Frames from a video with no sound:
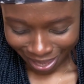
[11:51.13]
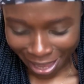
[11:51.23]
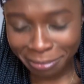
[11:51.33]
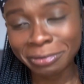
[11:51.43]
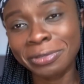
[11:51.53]

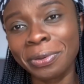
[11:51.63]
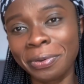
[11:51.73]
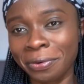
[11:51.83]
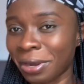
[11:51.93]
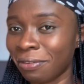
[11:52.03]
I'm so
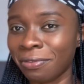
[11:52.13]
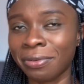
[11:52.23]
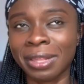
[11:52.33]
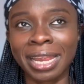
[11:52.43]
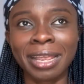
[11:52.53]

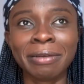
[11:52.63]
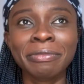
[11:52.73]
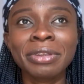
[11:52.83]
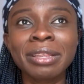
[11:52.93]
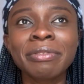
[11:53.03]
grateful. Like
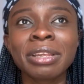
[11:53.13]
I'm really,